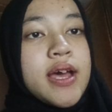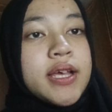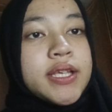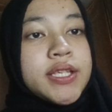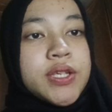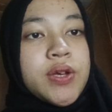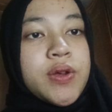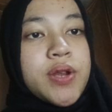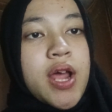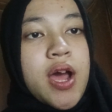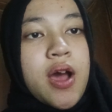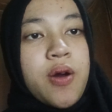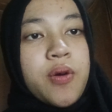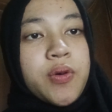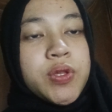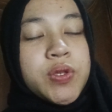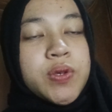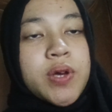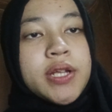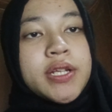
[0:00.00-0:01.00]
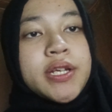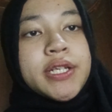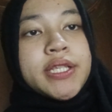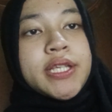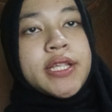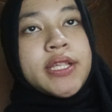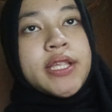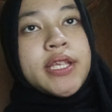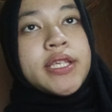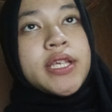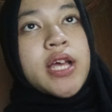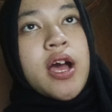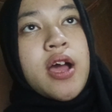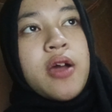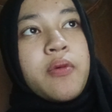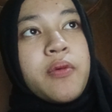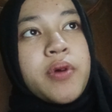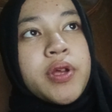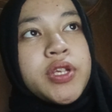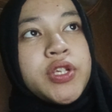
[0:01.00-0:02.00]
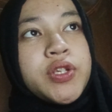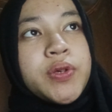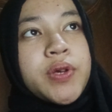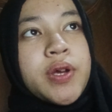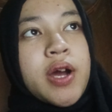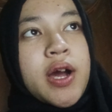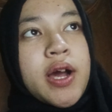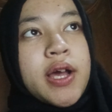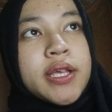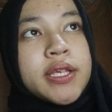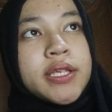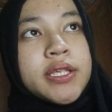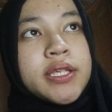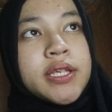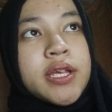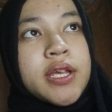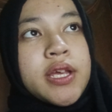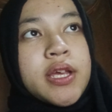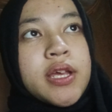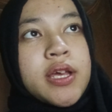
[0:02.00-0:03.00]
So now, to understand this, I want you guys